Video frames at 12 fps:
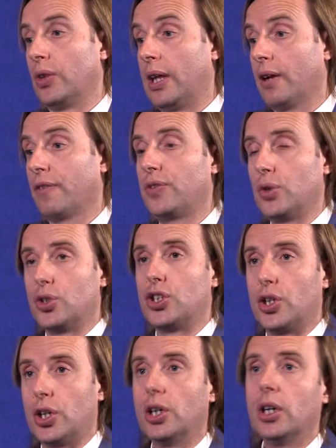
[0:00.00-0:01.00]
their
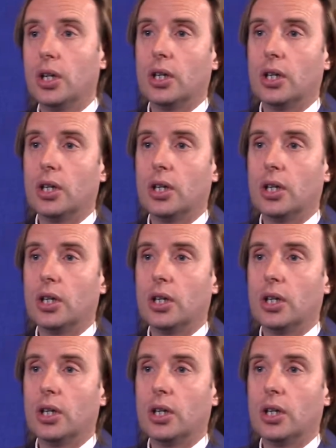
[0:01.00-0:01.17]
future